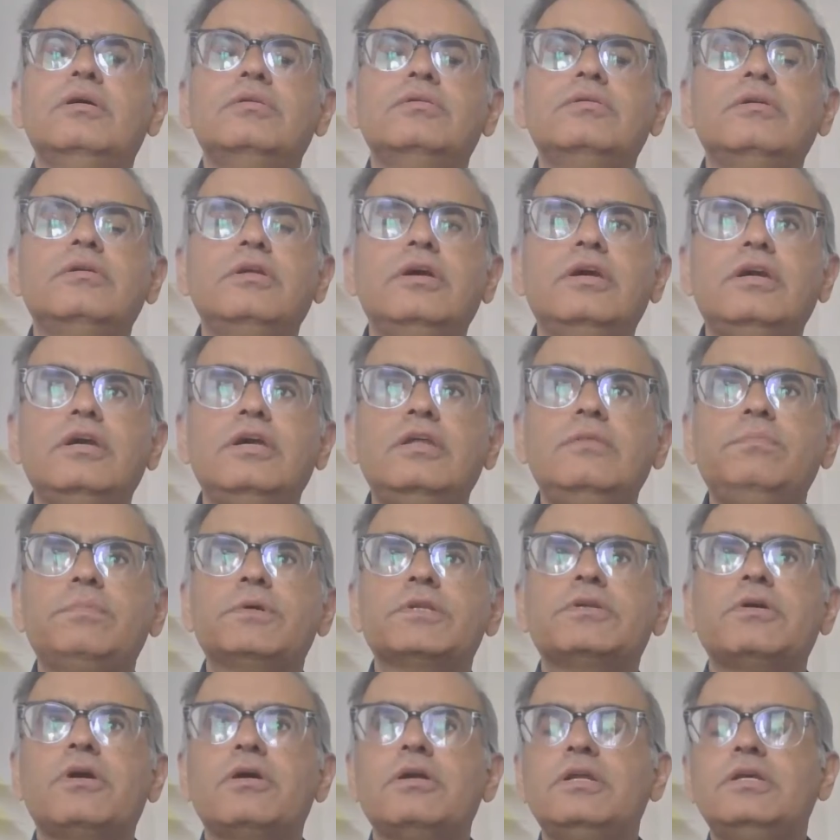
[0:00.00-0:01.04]
So, like in
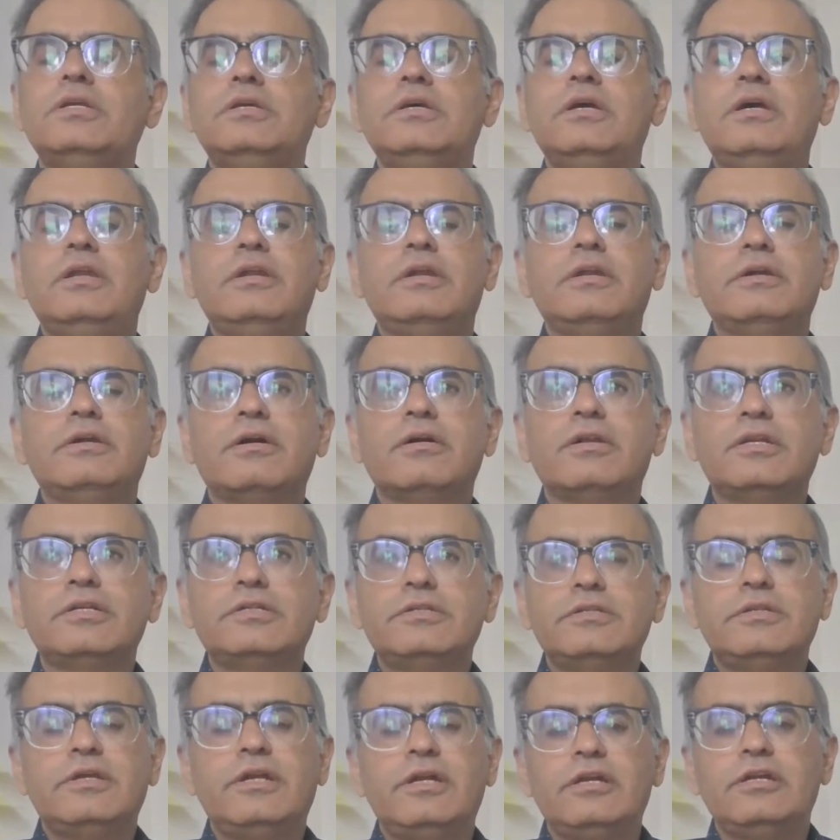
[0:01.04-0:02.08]
pathology and
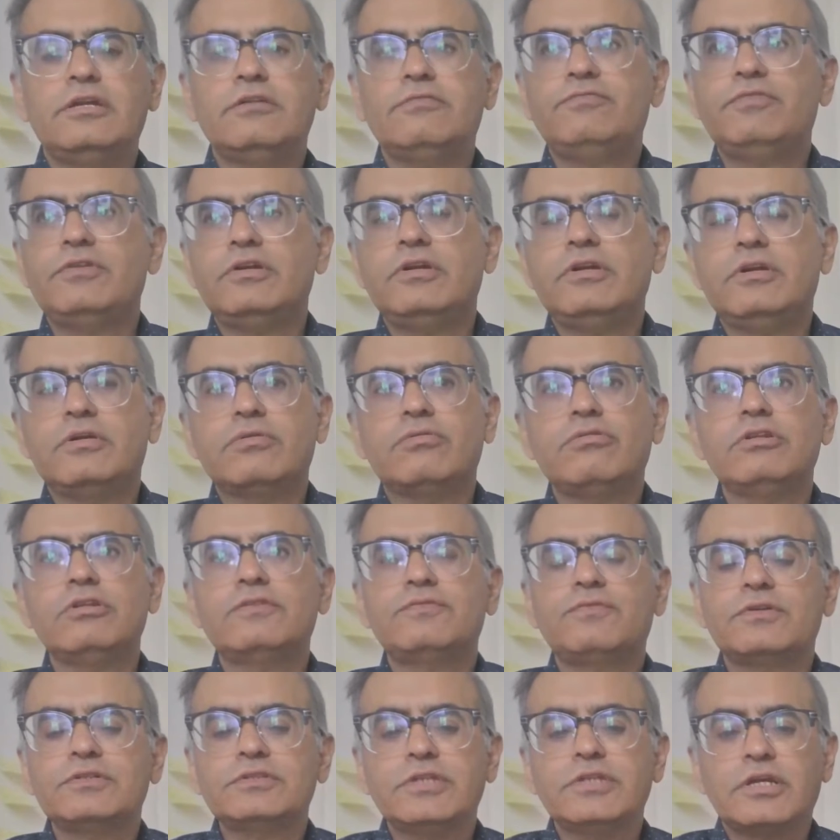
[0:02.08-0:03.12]
radiology, there are different rules
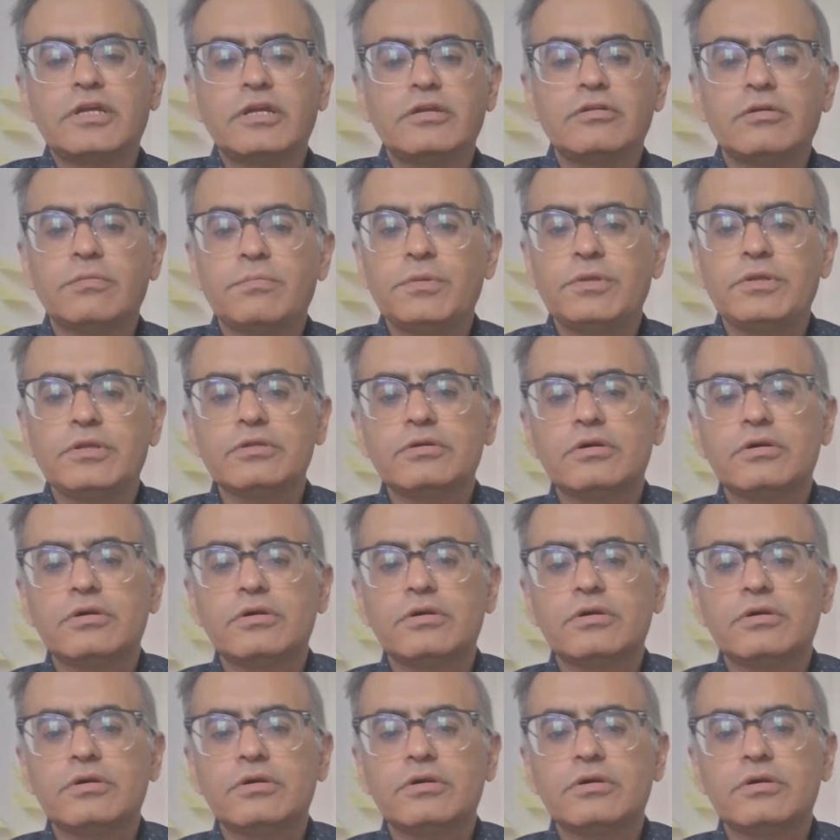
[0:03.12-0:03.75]
for second opinion